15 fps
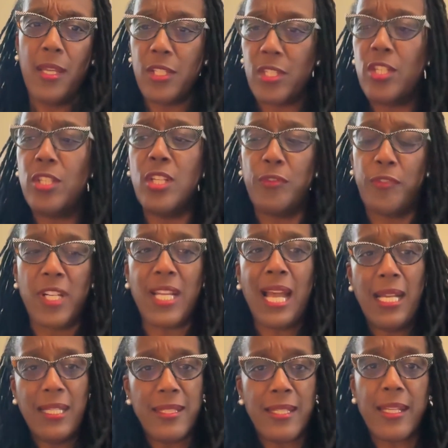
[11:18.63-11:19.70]
you know, for
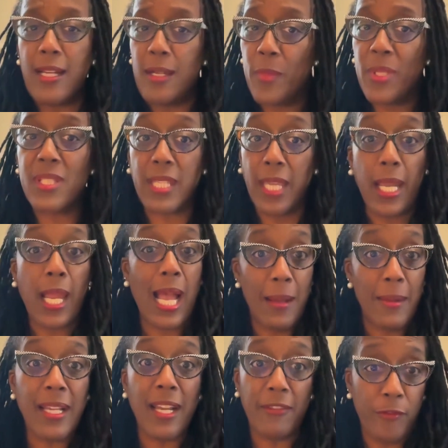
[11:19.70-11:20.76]
God to come and say,
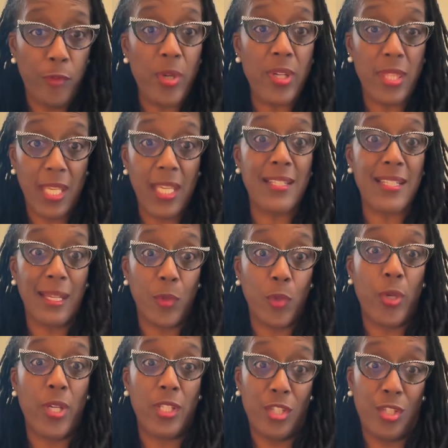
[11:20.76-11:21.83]
I've got four things I'm
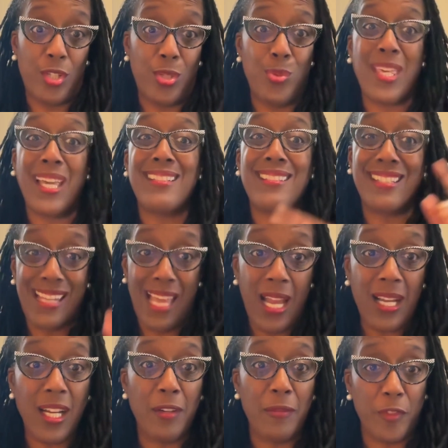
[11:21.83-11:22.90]
going to do that's
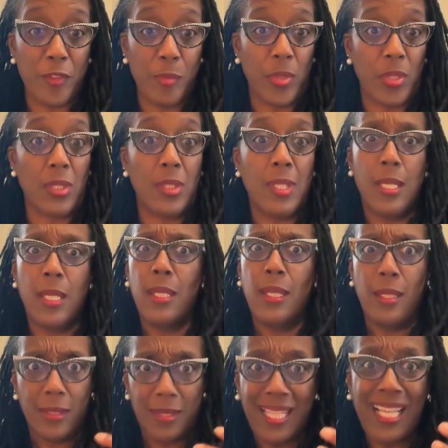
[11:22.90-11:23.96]
not comfortable,
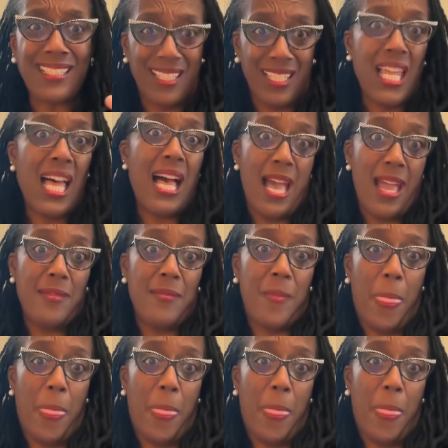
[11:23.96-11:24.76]
that's a lot.